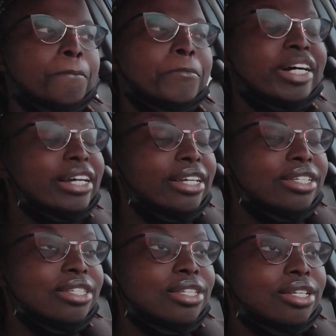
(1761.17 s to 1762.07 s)
But
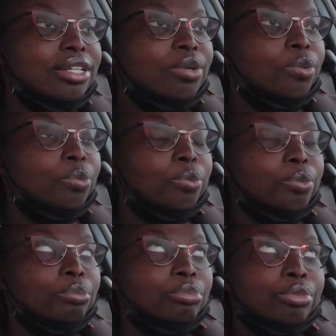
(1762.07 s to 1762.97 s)

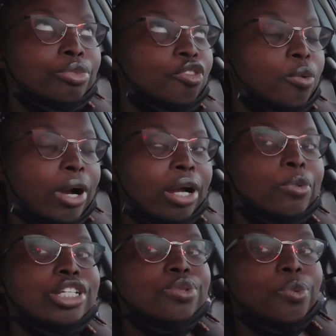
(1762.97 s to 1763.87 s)
rewind,
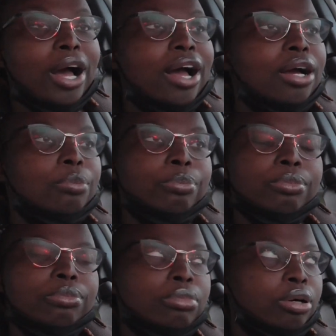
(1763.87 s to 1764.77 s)
which is why
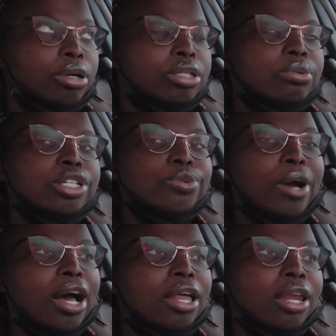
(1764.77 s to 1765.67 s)
bars, which is
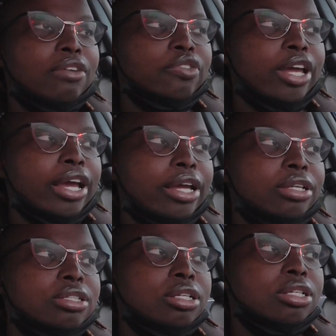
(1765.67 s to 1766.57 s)
why I left at
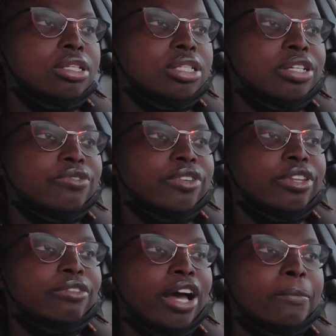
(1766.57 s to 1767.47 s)

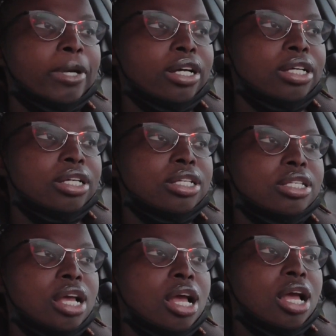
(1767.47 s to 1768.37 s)
6:55
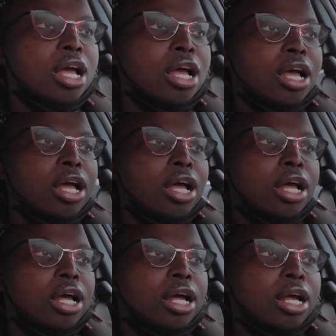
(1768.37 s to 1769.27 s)
because
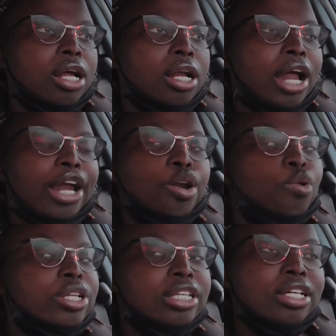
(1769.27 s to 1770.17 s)
I
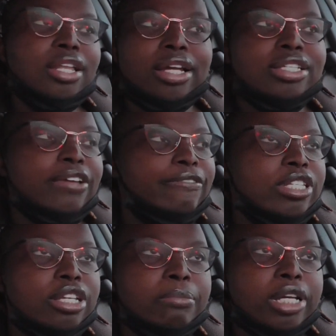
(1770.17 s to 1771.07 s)
know it takes like 10
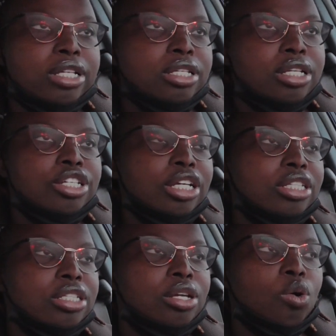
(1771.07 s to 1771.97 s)
15 minutes
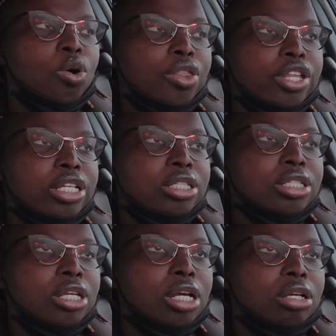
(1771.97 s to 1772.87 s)
just on
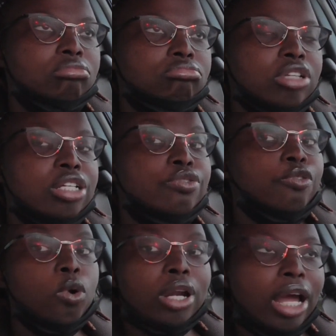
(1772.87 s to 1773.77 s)
this these
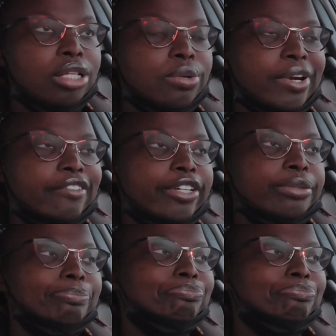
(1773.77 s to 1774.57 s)
four lights or whatever.